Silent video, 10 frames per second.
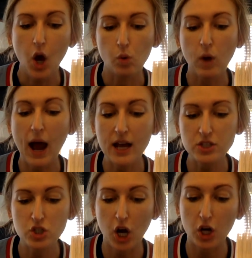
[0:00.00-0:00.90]

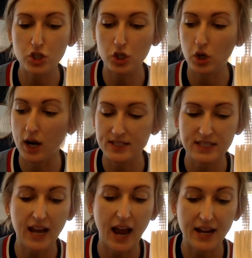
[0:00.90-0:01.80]
Roz charged across
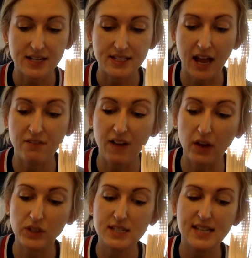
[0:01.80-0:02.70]
the ice and
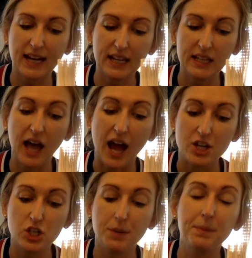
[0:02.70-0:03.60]
found the second
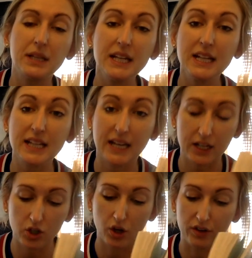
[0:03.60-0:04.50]
lodge completely
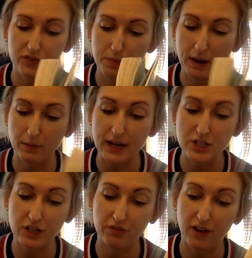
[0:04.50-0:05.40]
engulfed by
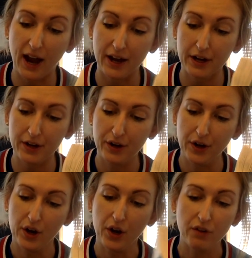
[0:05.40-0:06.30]
raging fire.
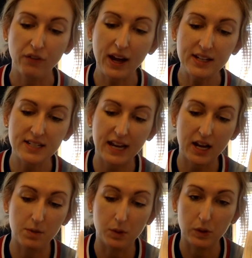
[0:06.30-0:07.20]
Frightened
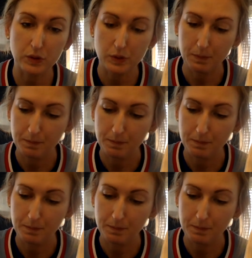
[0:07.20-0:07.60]
animals